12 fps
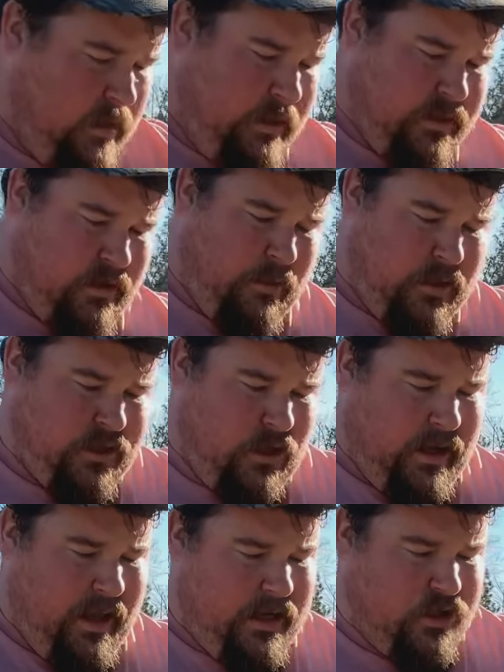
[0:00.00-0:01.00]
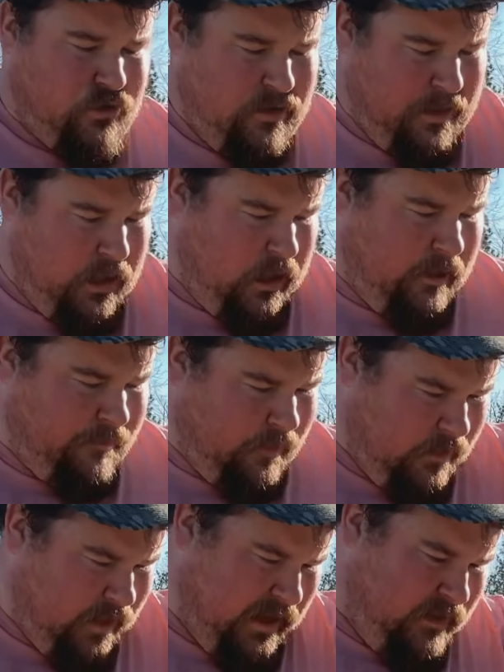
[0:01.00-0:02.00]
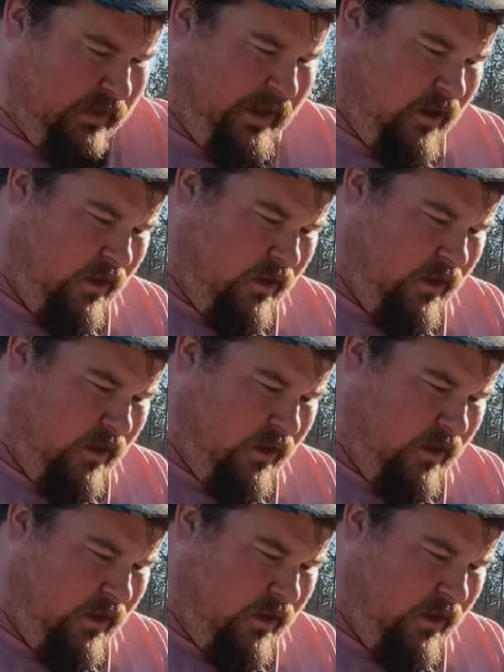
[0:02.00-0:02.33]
So we're going to start kind of trimming off I don't like